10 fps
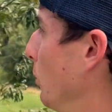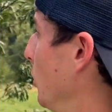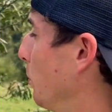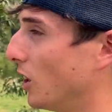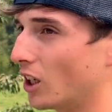it's
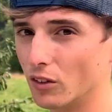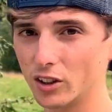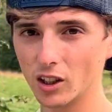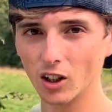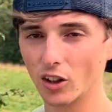been
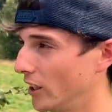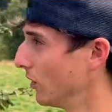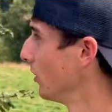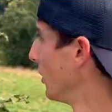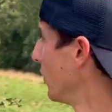harvested a lot now
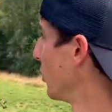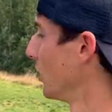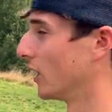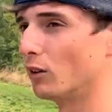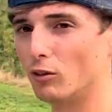because
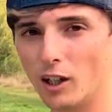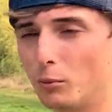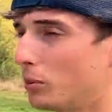they're getting ripe.